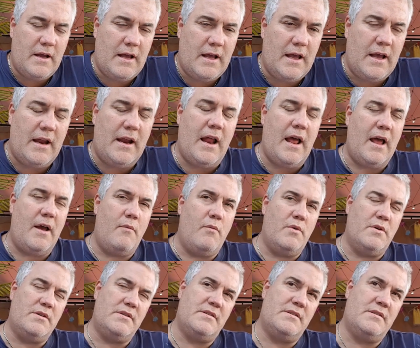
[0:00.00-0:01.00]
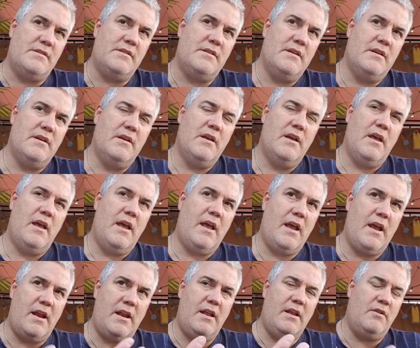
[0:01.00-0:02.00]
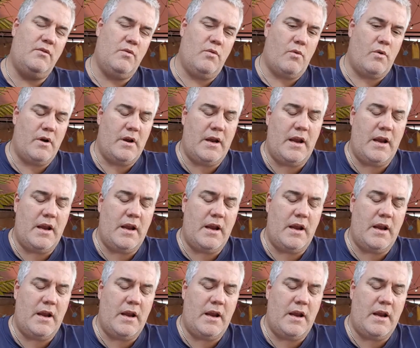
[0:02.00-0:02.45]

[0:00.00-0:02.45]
and I was heading toward